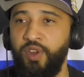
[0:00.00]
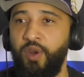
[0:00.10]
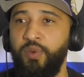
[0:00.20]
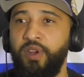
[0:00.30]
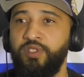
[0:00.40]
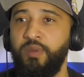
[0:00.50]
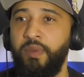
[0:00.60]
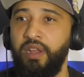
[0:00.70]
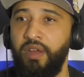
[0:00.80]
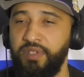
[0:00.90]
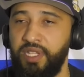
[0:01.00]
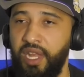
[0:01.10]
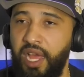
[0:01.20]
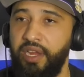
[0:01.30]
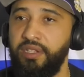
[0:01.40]
we're going to talk about lovers and
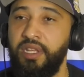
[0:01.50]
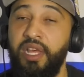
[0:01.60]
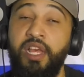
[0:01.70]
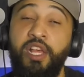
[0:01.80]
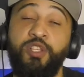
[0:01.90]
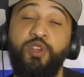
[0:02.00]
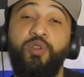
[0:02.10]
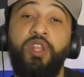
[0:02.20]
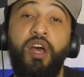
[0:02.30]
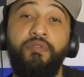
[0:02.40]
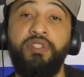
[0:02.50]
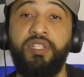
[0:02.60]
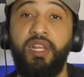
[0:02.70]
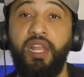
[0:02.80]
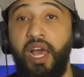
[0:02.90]
liars. So, lovers
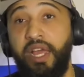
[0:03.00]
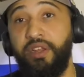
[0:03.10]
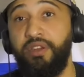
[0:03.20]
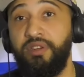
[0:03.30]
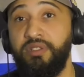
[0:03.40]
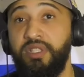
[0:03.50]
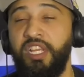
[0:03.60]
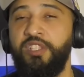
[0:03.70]
and liars is